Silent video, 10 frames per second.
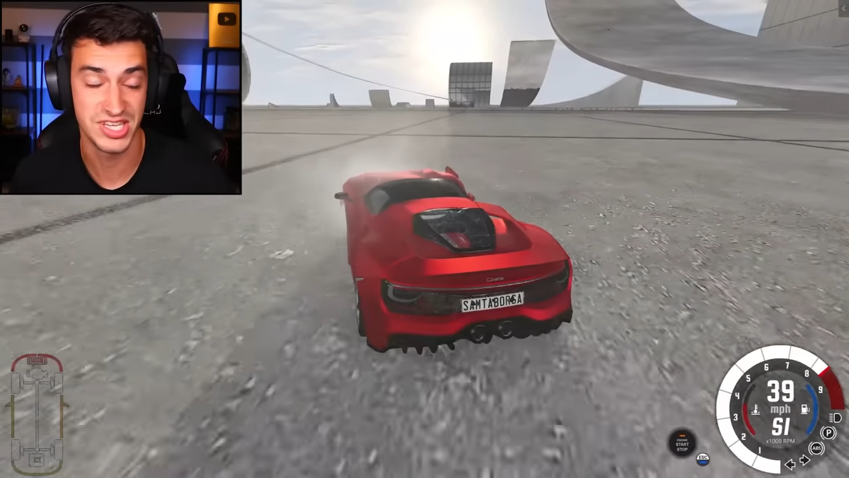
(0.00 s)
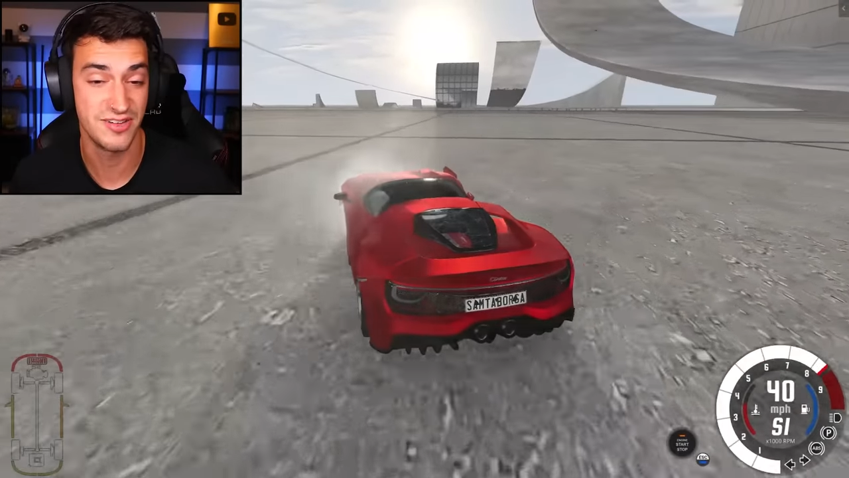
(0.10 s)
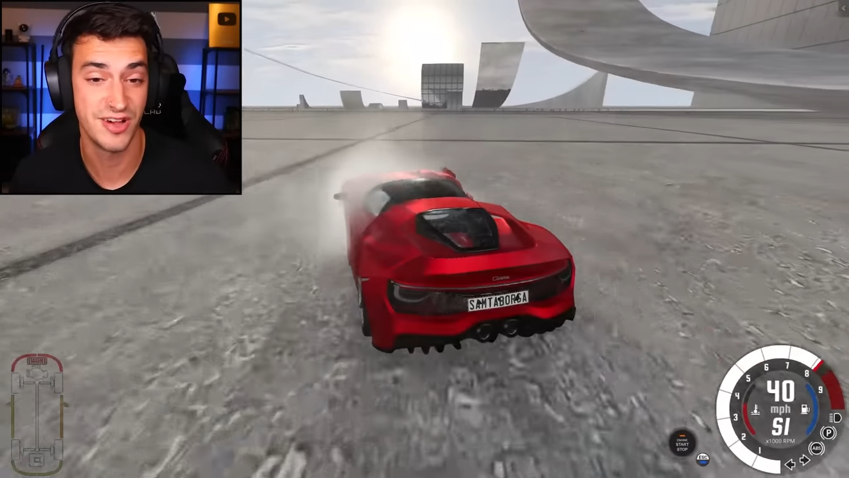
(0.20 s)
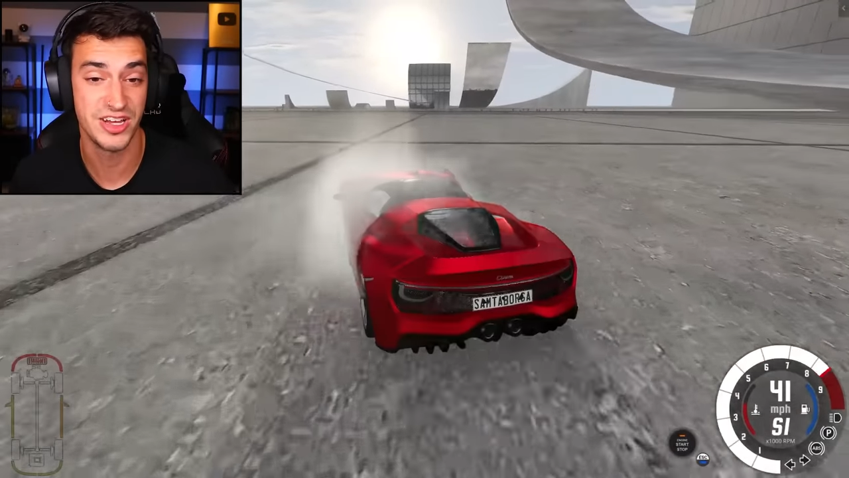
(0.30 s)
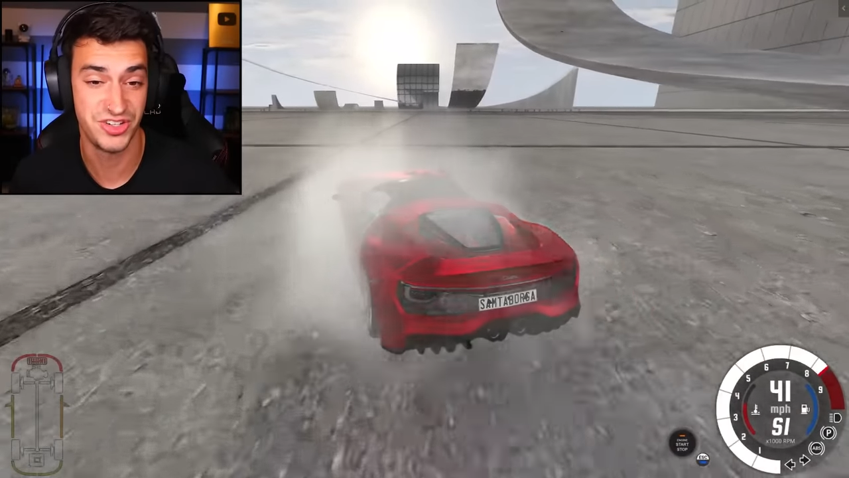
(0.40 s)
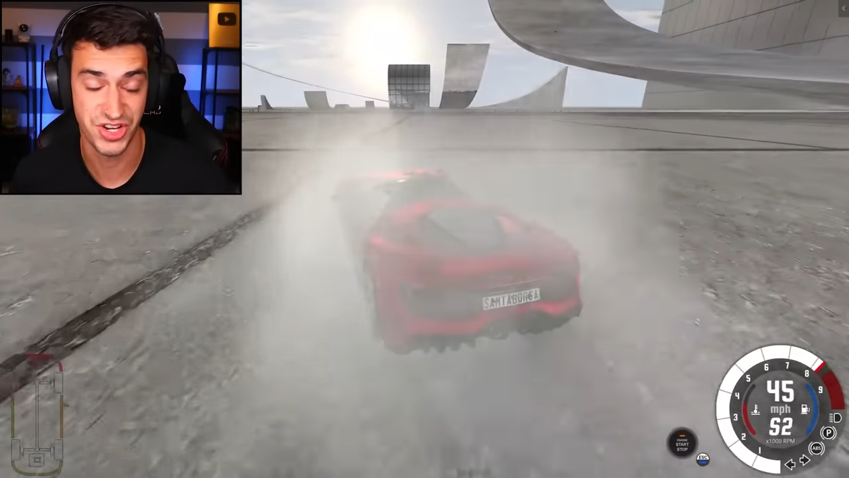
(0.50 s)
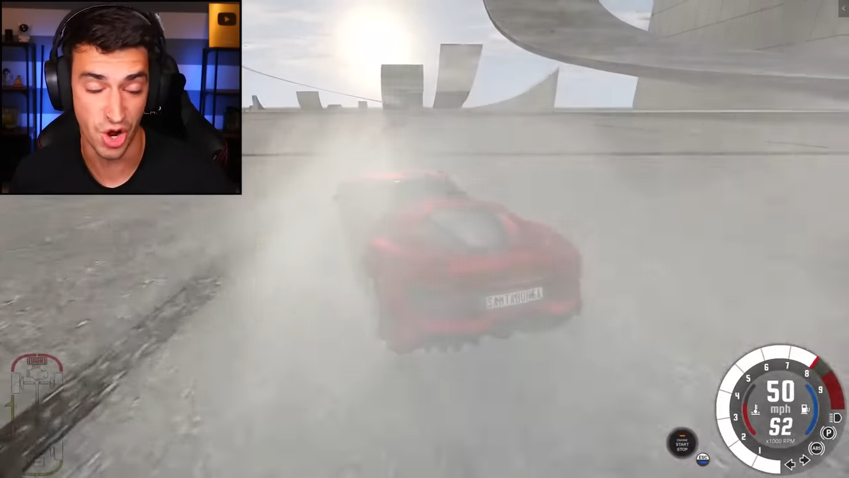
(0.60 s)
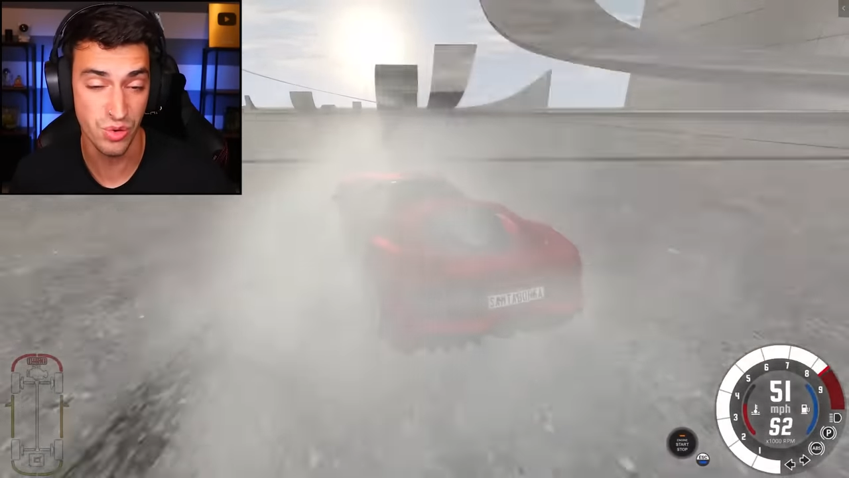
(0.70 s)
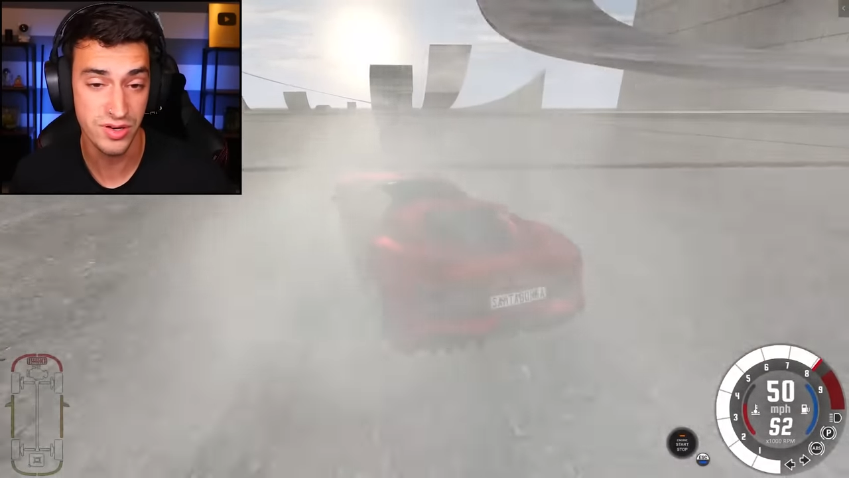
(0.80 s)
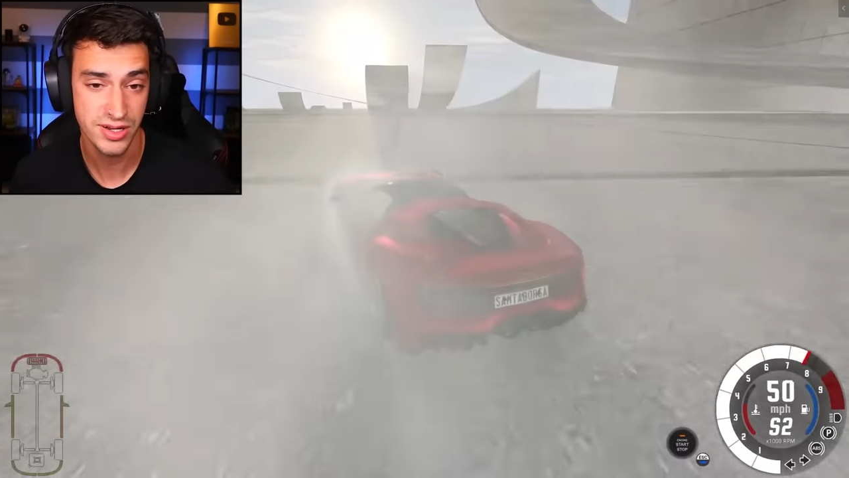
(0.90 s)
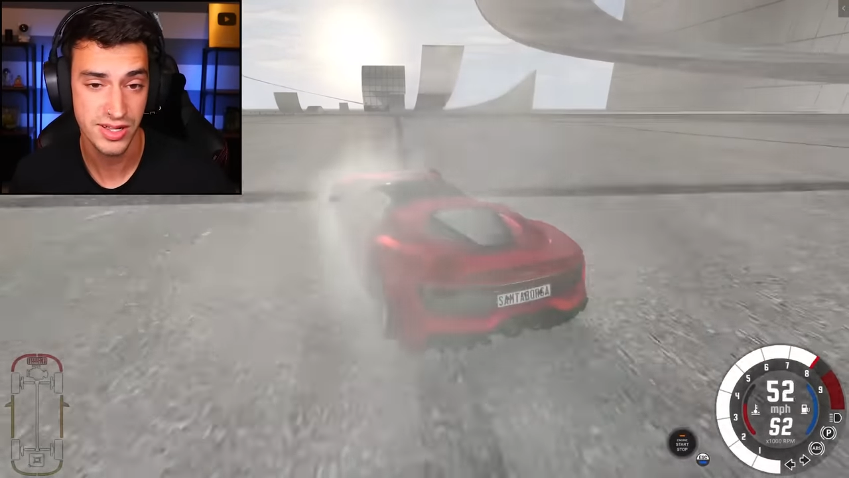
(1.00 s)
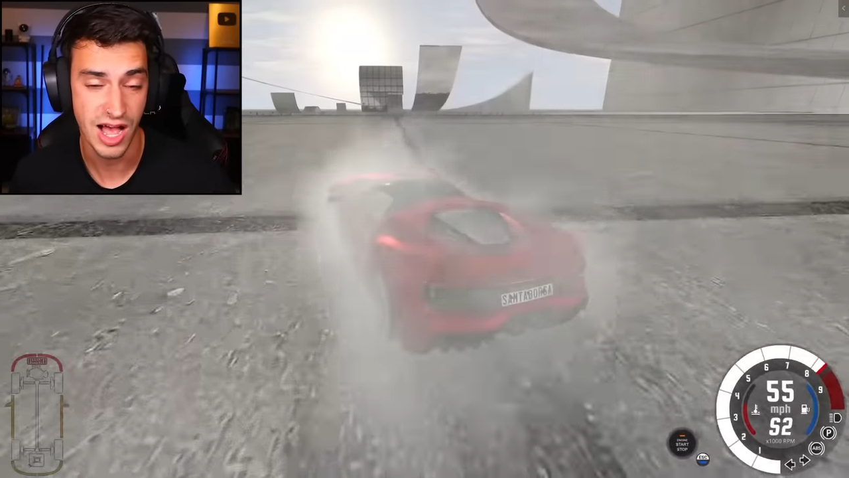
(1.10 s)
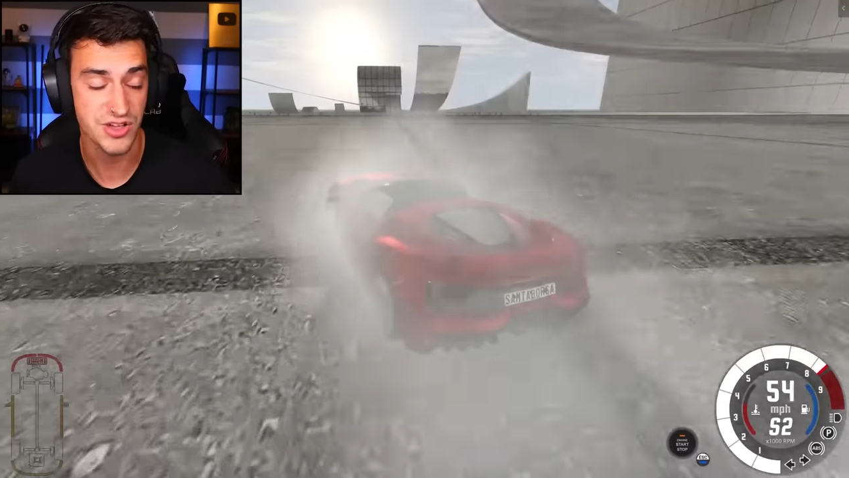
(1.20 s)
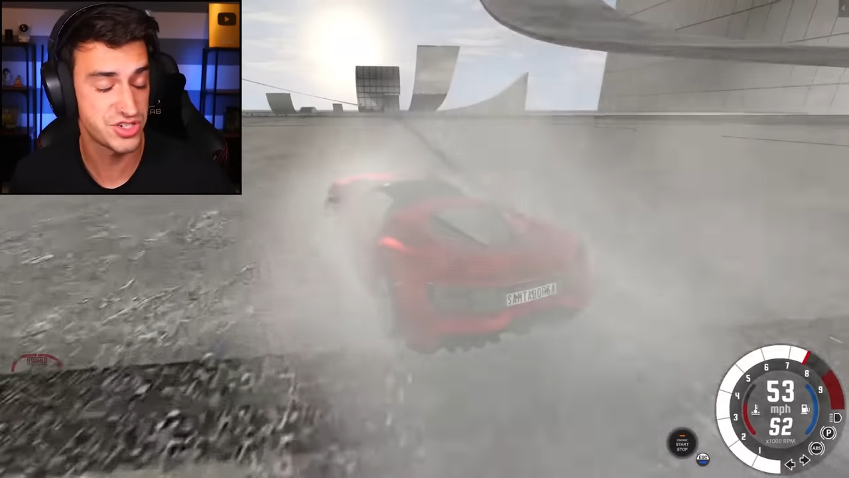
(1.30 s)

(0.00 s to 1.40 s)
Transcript: And if I don't, I'll